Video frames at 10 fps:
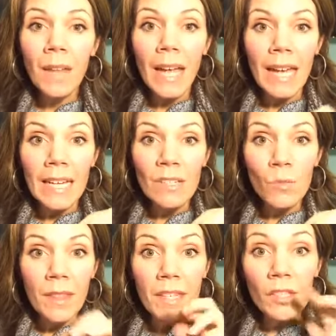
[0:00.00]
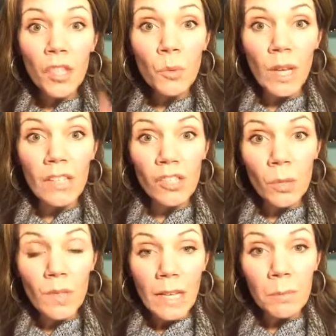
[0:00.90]
And within 2 weeks, she
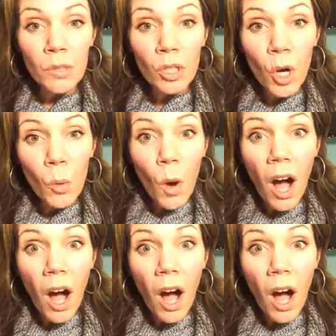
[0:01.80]
was able to go